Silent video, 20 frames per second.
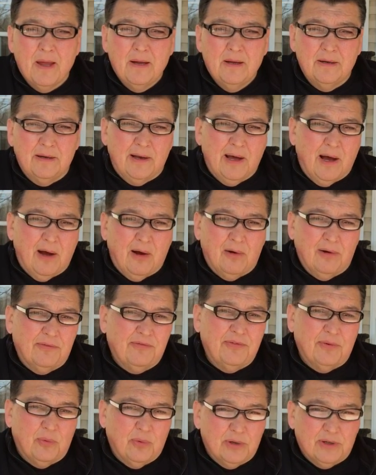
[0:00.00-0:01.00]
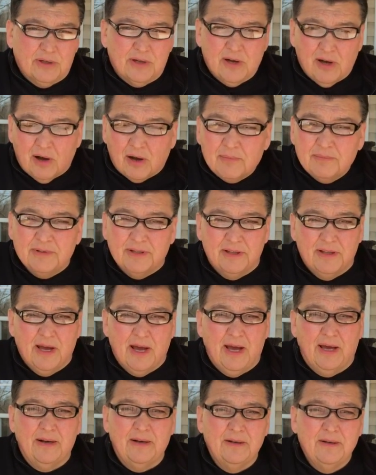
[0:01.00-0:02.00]
Now, if it were to come to
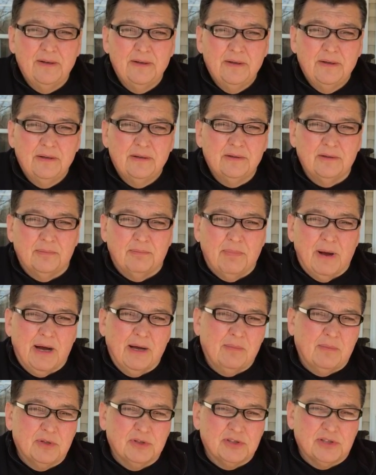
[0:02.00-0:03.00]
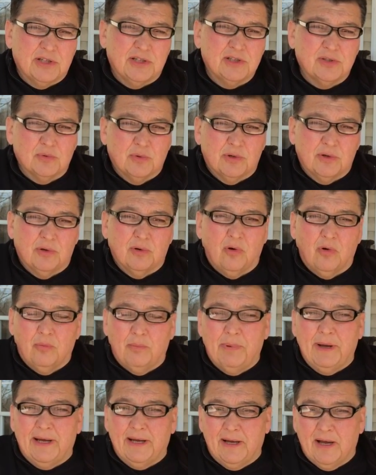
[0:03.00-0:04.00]
that, the Bible says we're to
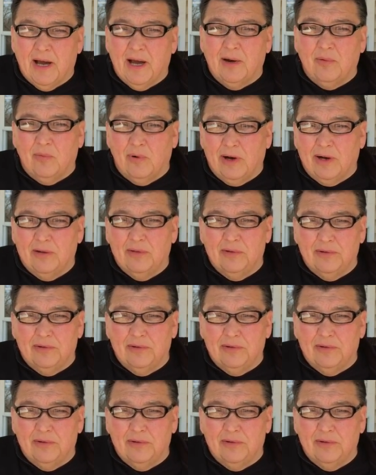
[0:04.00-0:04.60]
obey God rather